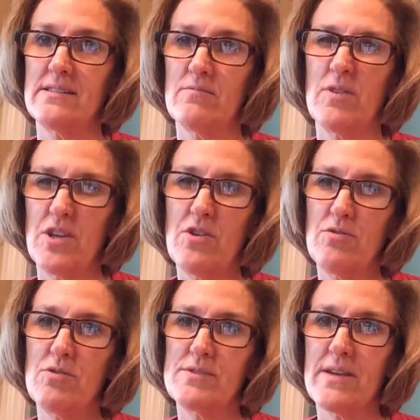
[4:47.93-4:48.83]
and what you
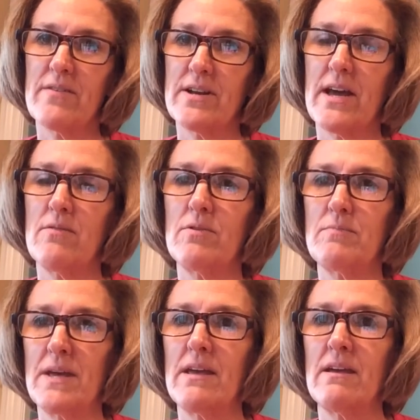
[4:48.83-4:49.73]
use every day would
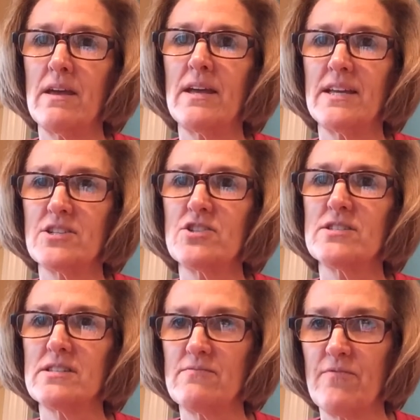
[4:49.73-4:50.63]
be
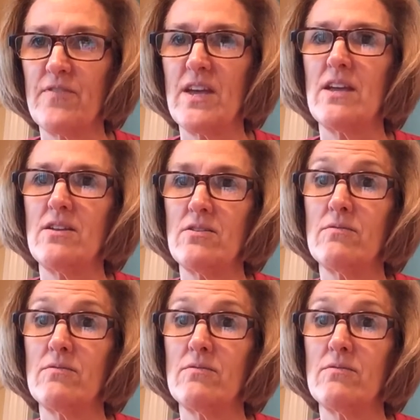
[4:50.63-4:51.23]
inches, feet,